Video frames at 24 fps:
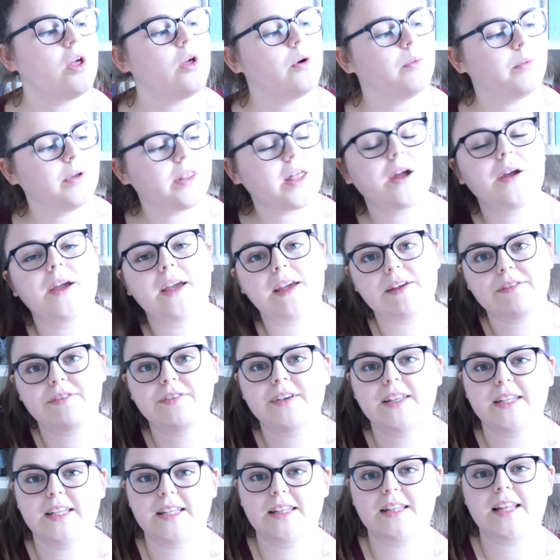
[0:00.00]
without it
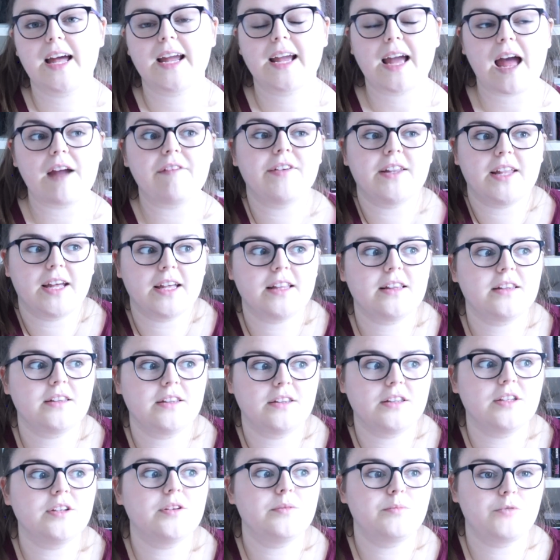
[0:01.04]
feeling like i feel like
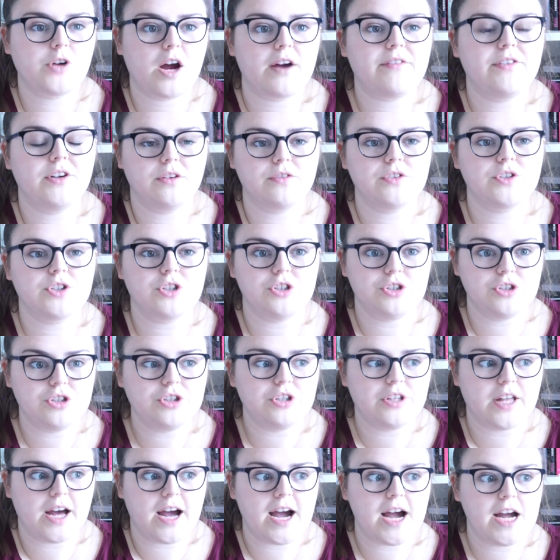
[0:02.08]
the graphic novels that do
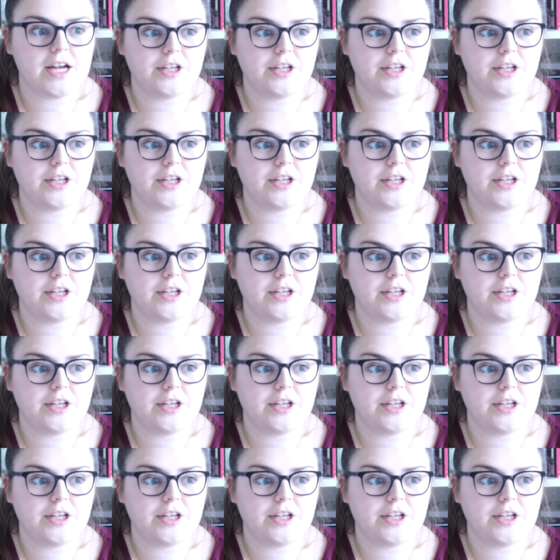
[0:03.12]
that